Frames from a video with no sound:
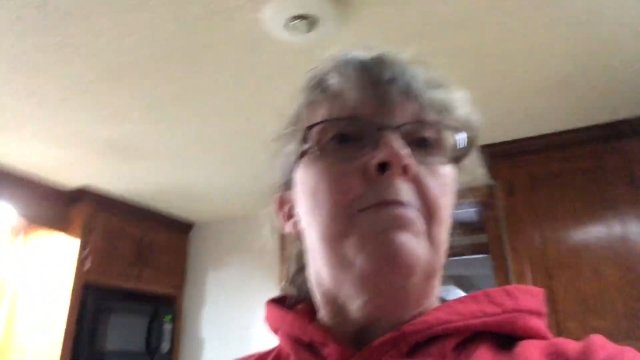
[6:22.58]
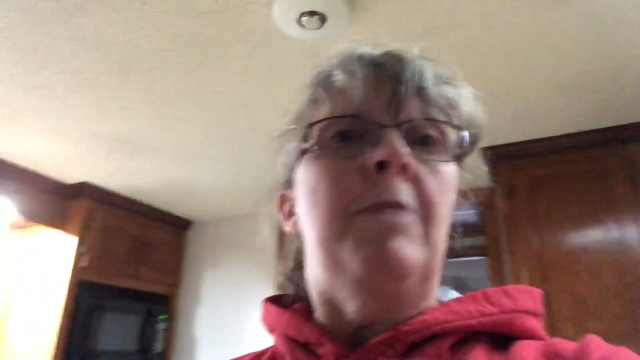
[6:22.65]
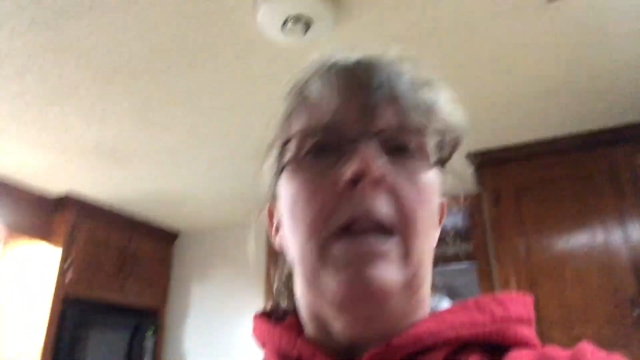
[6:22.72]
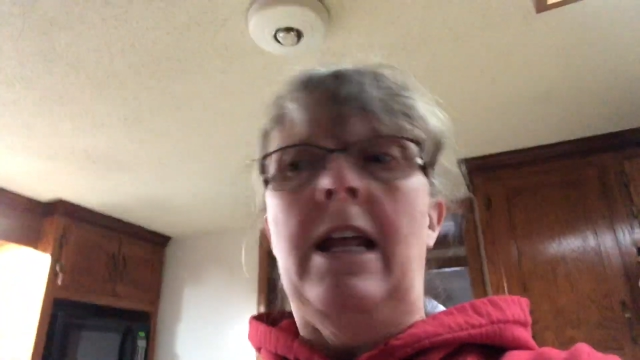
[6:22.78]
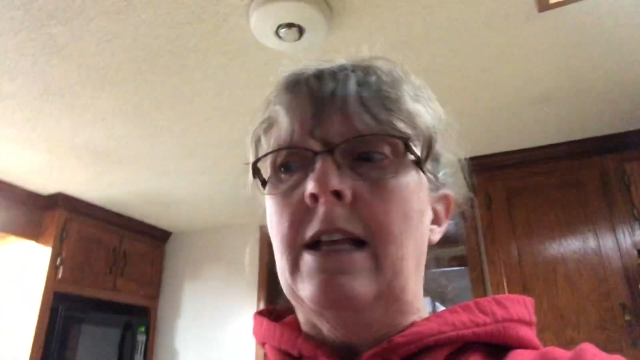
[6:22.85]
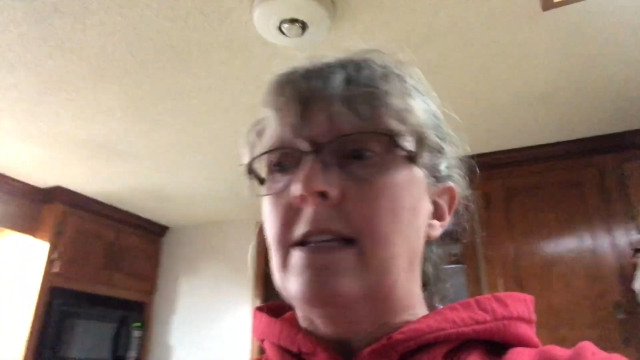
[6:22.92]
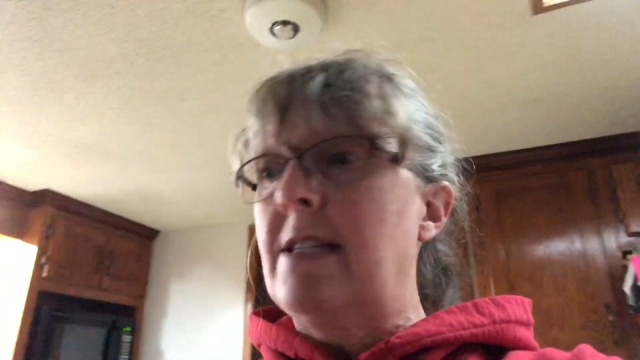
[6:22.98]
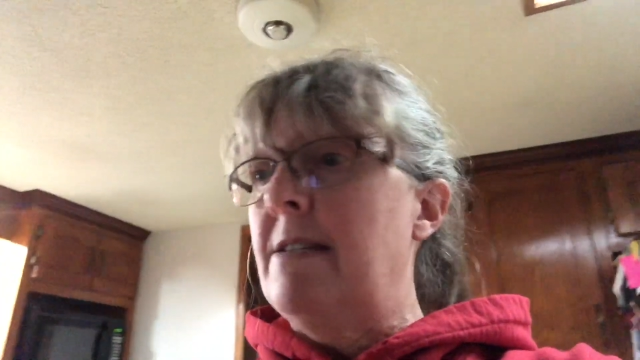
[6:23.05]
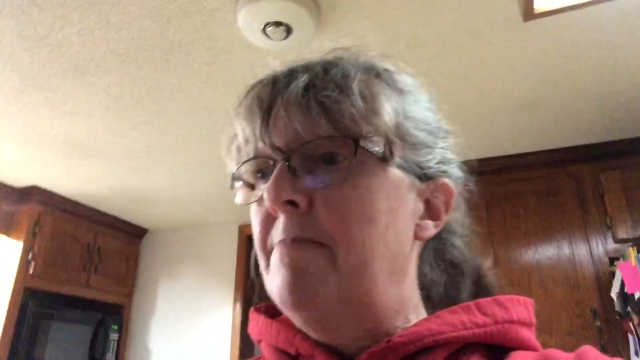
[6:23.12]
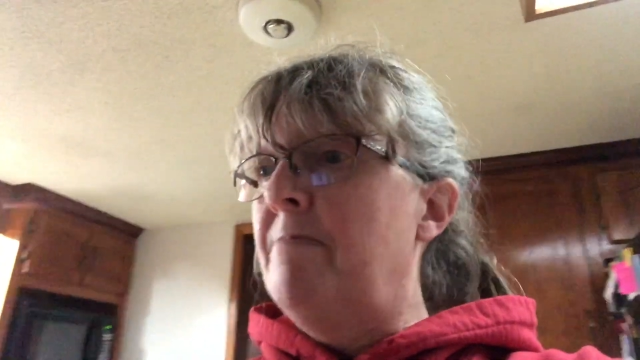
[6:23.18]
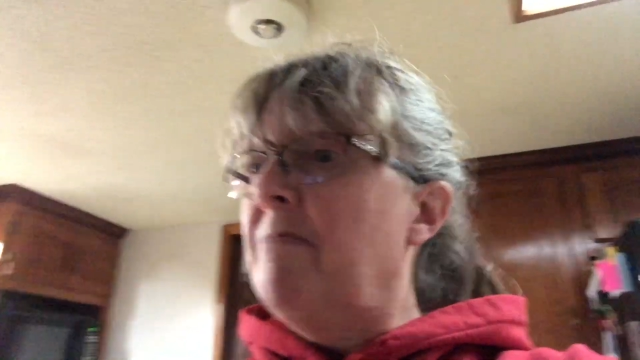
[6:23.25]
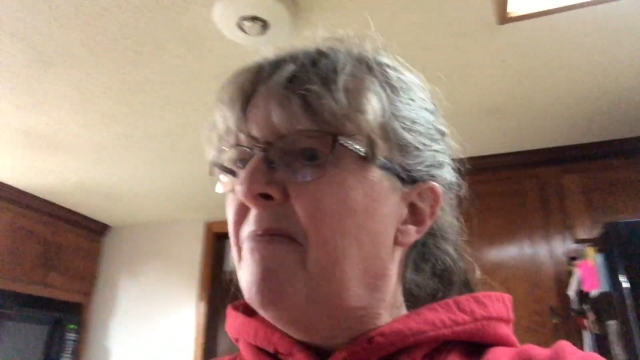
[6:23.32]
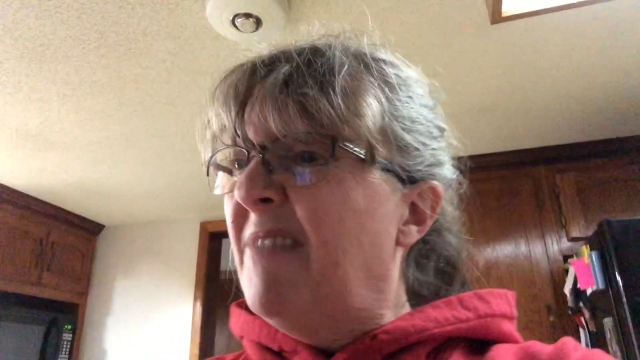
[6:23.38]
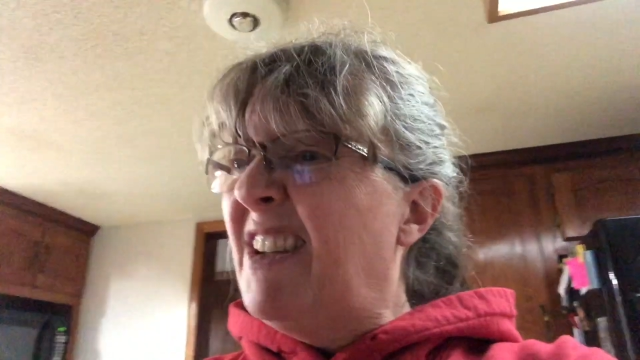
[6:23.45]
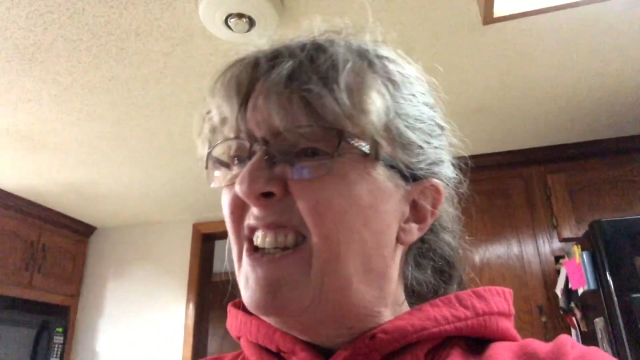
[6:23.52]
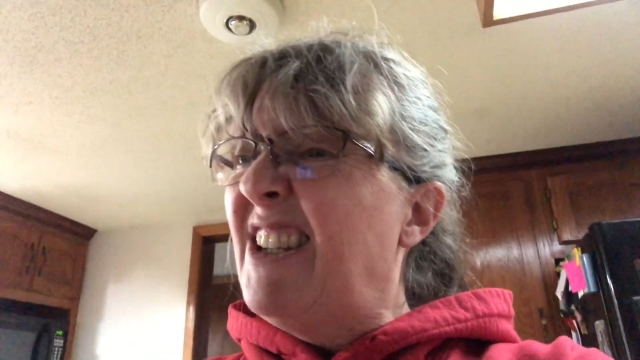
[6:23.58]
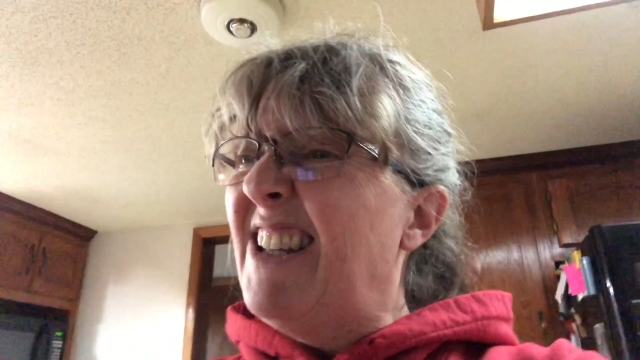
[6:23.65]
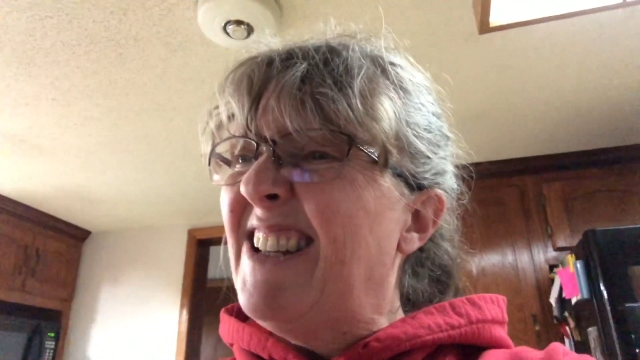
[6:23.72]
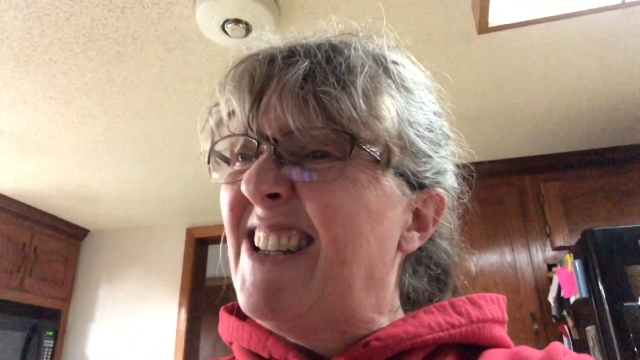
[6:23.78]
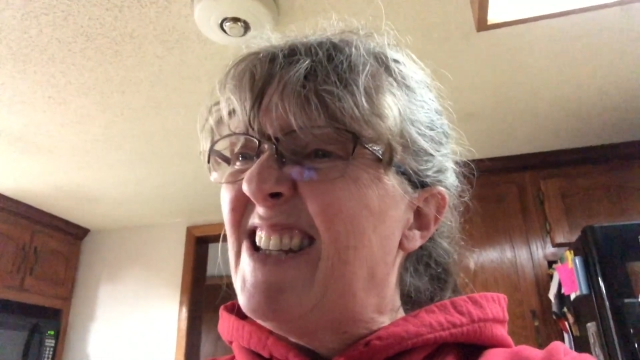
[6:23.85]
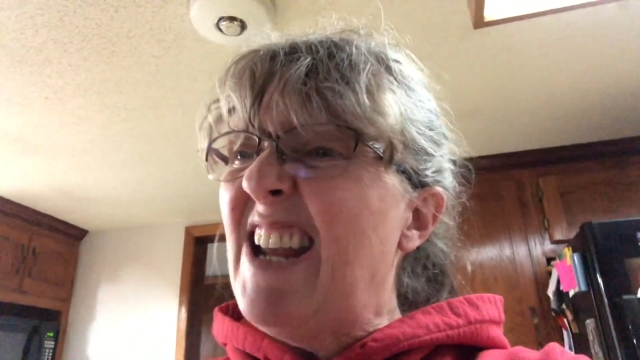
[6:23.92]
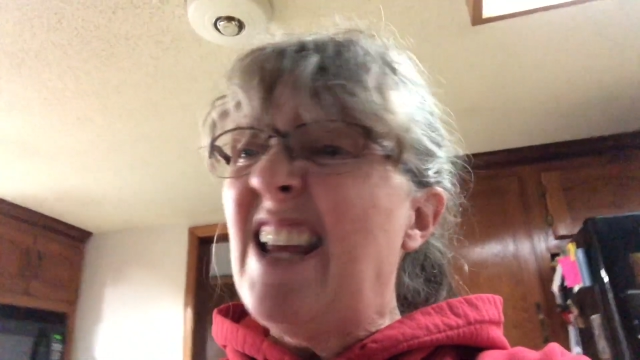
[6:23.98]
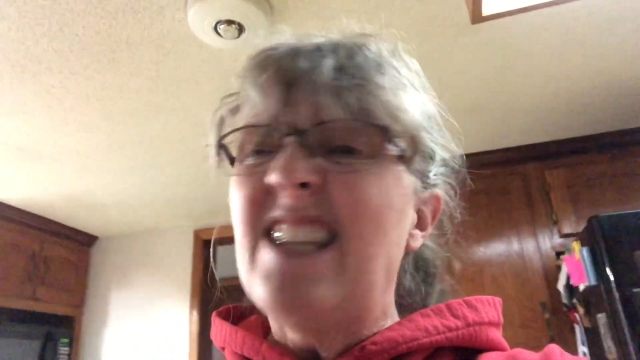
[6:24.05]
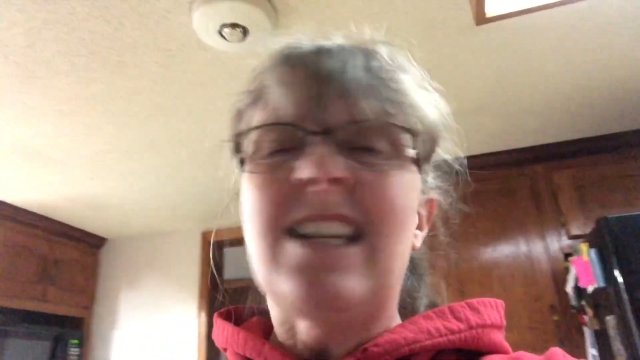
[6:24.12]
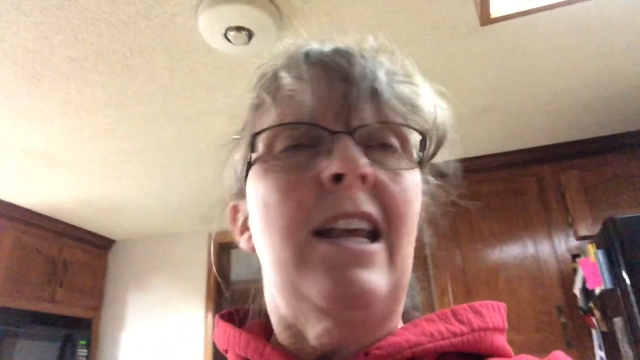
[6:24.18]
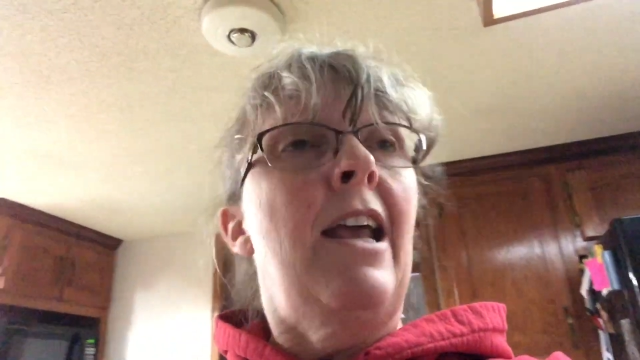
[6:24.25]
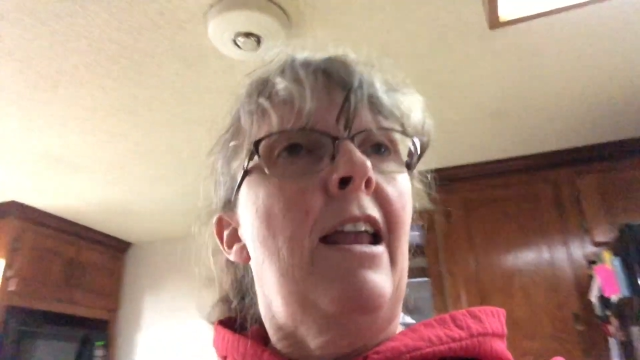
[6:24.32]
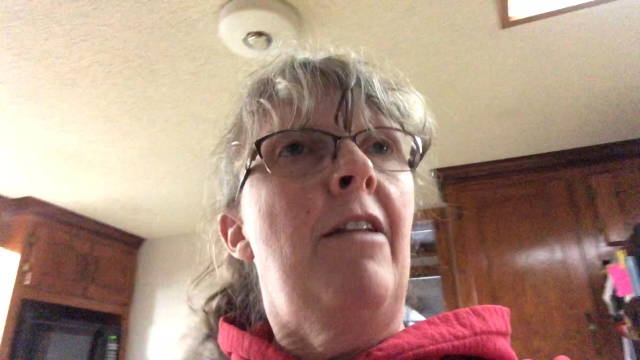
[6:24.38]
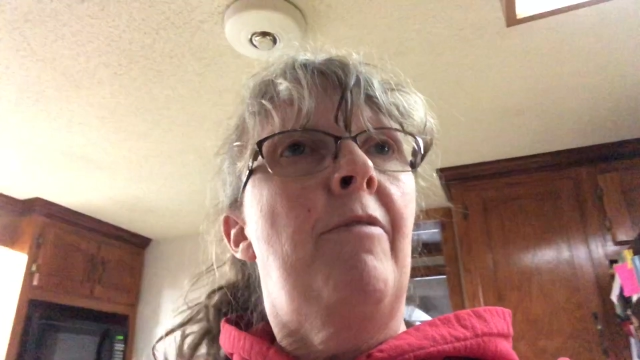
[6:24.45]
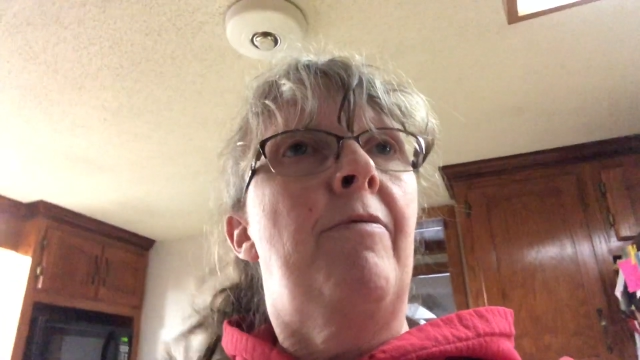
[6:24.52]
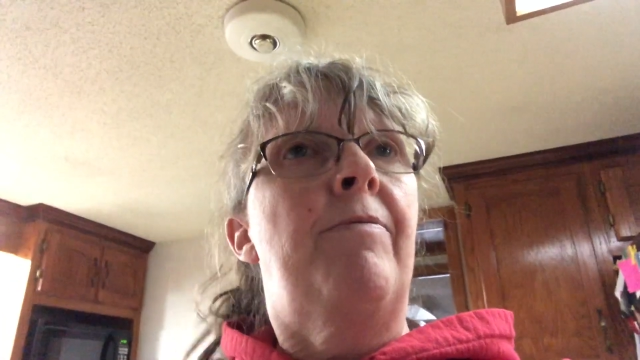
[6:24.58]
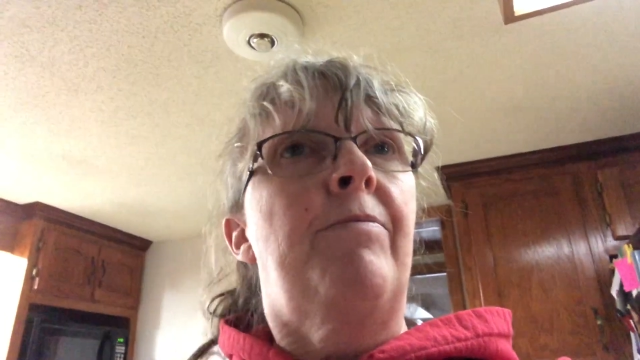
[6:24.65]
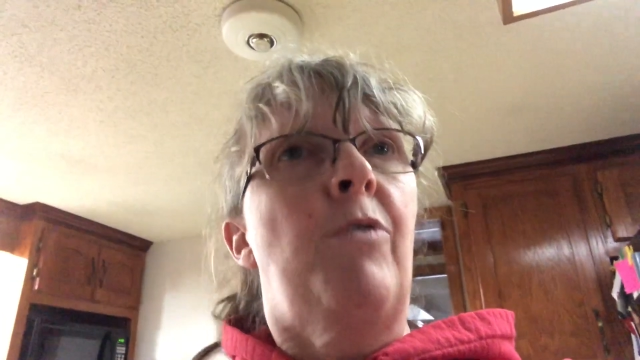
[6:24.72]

minutes till it's nice and kind of